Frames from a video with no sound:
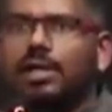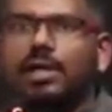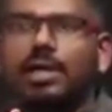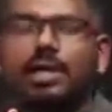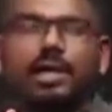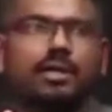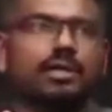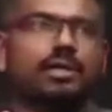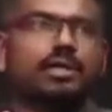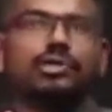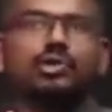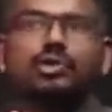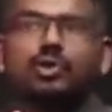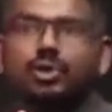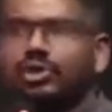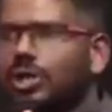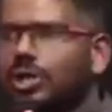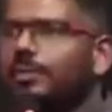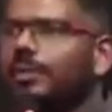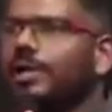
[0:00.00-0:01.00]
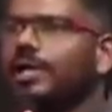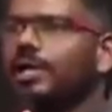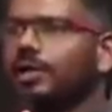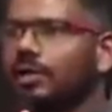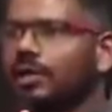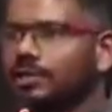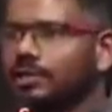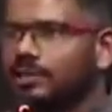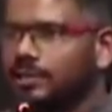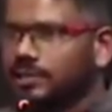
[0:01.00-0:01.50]
either in social media
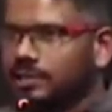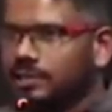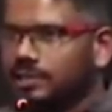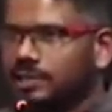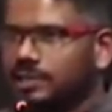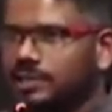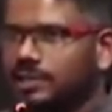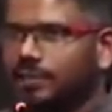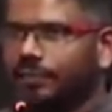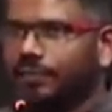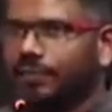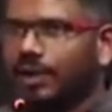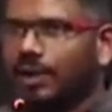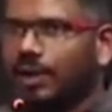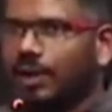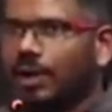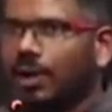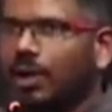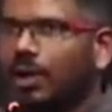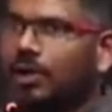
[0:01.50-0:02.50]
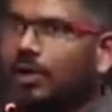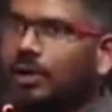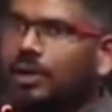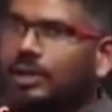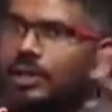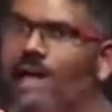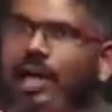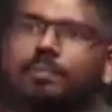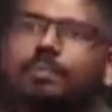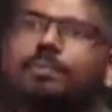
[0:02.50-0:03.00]
nonsense or on
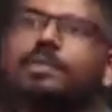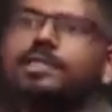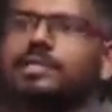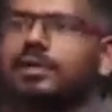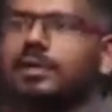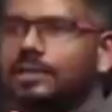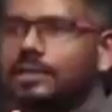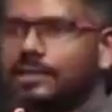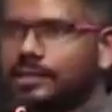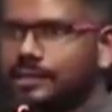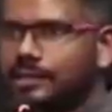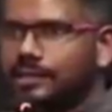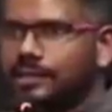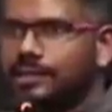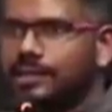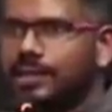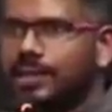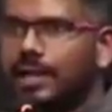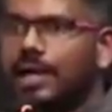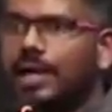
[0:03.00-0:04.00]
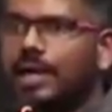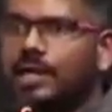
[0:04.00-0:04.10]
campus nonsense,